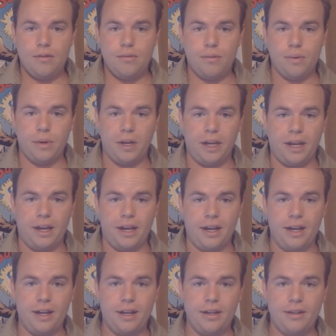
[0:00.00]
Boy,
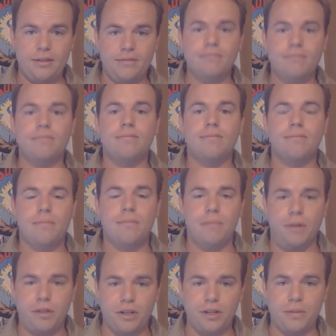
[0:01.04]

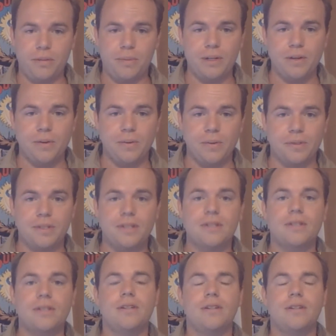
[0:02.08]
Mystery of the Blues.